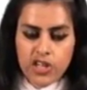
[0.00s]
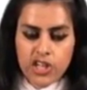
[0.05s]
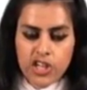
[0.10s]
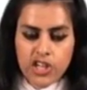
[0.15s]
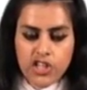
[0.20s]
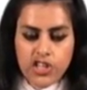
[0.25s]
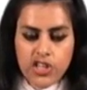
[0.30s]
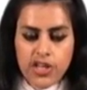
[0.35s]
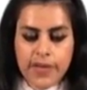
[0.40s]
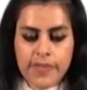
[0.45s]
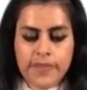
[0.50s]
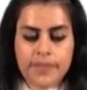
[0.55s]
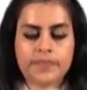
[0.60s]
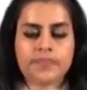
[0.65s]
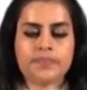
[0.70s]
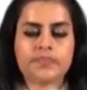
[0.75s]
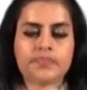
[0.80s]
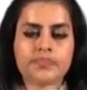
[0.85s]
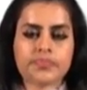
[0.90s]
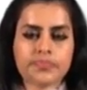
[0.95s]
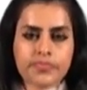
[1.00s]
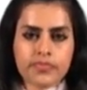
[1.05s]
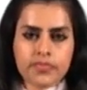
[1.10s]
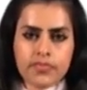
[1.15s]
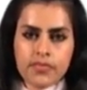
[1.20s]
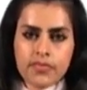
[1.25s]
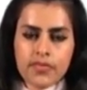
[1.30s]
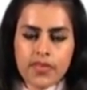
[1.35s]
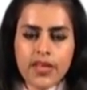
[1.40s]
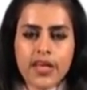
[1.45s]
communication.
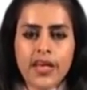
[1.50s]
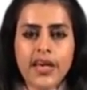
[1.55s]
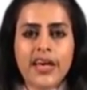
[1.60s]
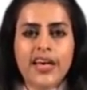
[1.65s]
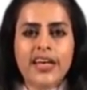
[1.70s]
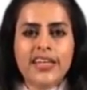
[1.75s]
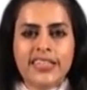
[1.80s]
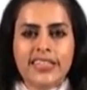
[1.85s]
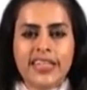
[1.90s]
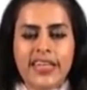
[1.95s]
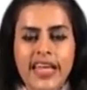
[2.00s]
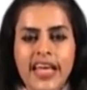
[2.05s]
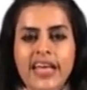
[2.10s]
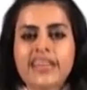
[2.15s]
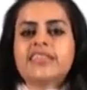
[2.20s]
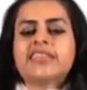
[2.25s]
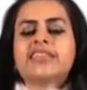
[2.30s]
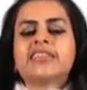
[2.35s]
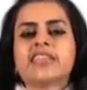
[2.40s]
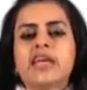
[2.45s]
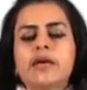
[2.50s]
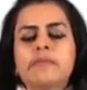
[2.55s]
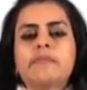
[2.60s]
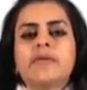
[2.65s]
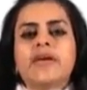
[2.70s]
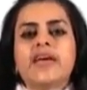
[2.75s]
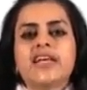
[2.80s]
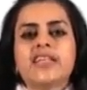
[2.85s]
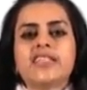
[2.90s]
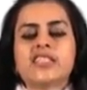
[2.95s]
The next
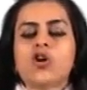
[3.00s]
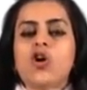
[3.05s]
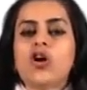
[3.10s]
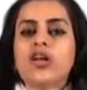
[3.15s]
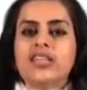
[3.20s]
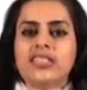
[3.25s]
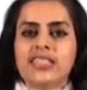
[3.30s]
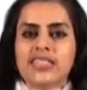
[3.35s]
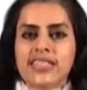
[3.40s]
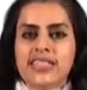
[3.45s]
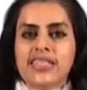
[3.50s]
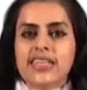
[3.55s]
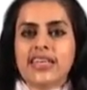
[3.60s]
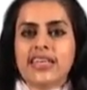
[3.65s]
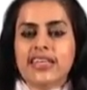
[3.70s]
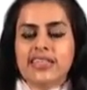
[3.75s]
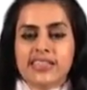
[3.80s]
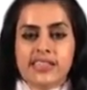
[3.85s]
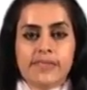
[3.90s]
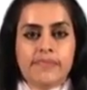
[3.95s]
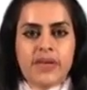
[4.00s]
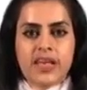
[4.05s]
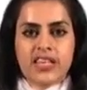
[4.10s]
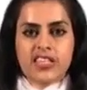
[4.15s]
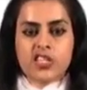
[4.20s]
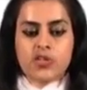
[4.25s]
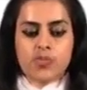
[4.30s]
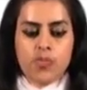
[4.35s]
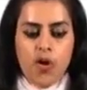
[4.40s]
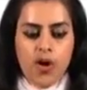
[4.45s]
tip is honesty is the
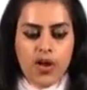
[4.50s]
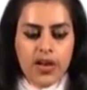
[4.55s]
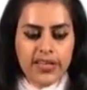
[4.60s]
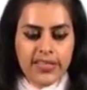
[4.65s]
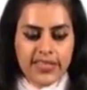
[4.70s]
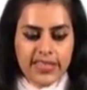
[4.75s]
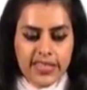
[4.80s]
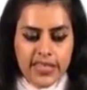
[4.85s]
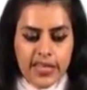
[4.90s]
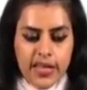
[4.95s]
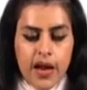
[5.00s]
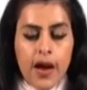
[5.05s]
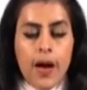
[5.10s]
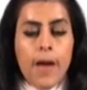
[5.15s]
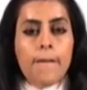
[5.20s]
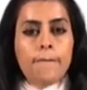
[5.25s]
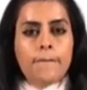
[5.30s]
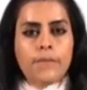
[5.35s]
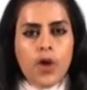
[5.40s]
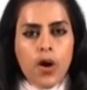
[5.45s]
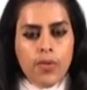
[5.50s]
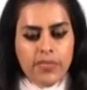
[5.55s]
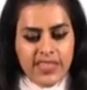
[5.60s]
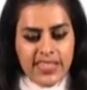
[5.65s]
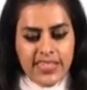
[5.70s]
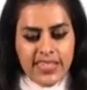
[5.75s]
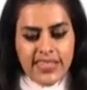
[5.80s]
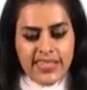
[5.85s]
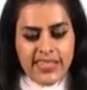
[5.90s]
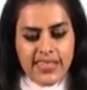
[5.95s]
best policy.
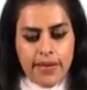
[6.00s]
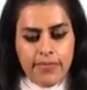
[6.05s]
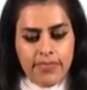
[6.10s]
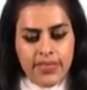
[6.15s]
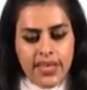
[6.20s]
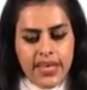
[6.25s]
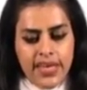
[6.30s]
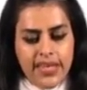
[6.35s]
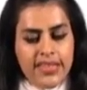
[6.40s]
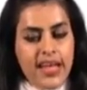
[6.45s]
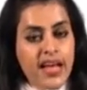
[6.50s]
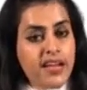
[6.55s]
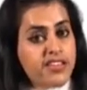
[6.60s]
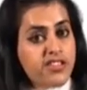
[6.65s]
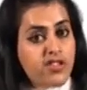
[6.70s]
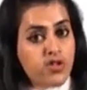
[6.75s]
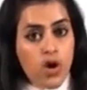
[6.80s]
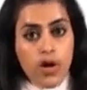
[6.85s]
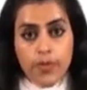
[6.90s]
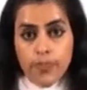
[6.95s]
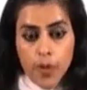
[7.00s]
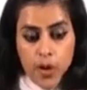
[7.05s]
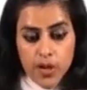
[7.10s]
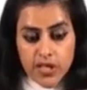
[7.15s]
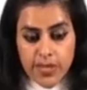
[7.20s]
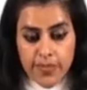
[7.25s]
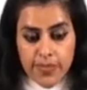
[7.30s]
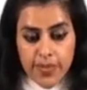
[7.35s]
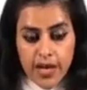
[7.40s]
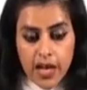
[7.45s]
Promising something that is not
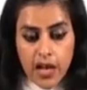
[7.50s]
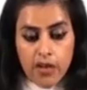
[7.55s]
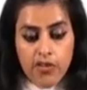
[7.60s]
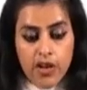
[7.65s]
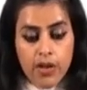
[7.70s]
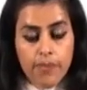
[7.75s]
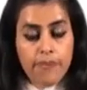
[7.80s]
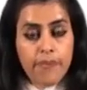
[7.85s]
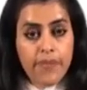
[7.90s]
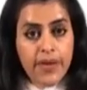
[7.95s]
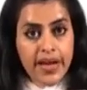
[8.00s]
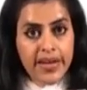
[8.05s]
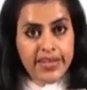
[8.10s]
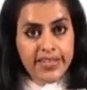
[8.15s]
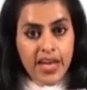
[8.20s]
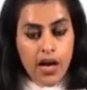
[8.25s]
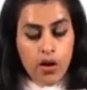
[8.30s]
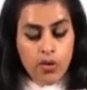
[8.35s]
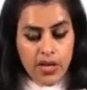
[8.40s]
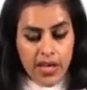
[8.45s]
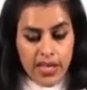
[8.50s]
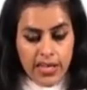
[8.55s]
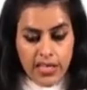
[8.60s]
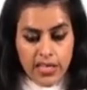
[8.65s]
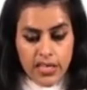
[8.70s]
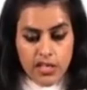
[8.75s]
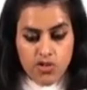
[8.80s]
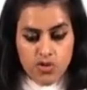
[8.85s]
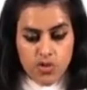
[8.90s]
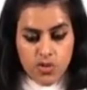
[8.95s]
possible will break down
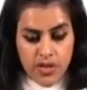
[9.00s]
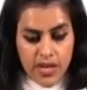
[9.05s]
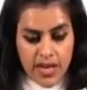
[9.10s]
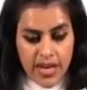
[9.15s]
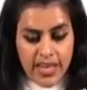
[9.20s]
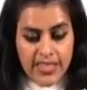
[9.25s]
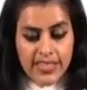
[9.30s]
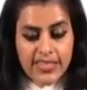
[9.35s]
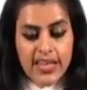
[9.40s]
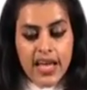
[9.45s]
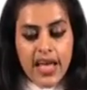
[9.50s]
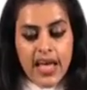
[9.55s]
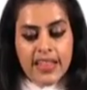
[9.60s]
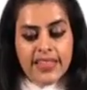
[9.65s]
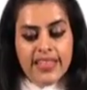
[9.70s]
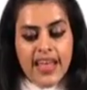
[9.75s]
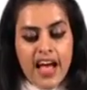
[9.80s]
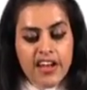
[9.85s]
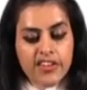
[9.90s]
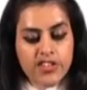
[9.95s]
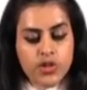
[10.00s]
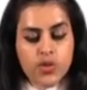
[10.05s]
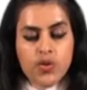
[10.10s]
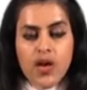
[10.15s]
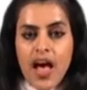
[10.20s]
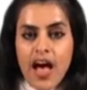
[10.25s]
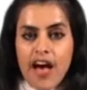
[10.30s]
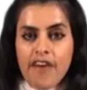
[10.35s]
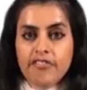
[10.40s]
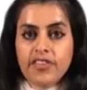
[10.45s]
any interest that
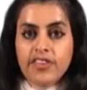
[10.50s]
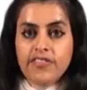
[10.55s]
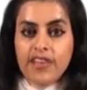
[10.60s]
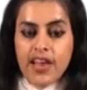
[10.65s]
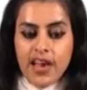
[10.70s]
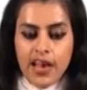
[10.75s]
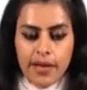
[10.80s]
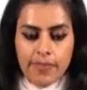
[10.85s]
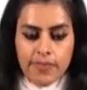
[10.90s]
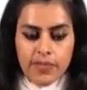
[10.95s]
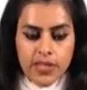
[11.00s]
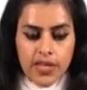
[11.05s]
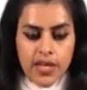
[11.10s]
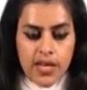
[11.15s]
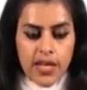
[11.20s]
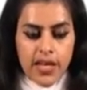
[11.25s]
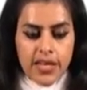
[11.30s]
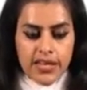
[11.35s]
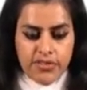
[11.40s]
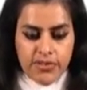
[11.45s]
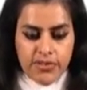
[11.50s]
you have developed.